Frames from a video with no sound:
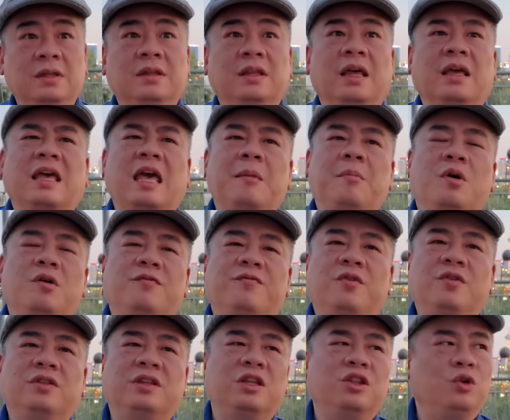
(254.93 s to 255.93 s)
They came
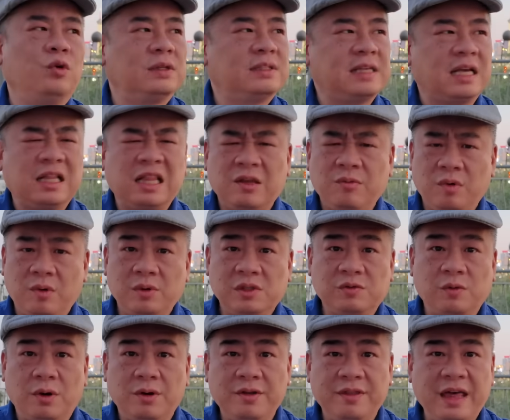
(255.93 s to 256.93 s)
over, they knew exactly what
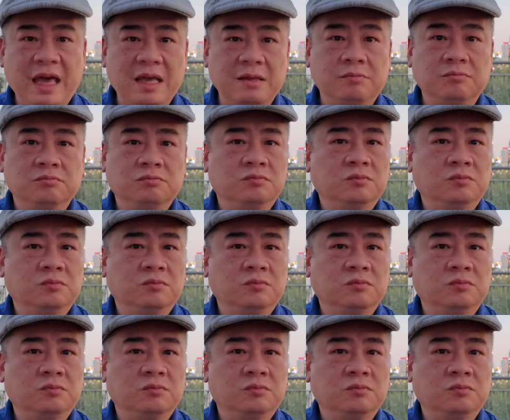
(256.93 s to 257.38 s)
was wrong with that.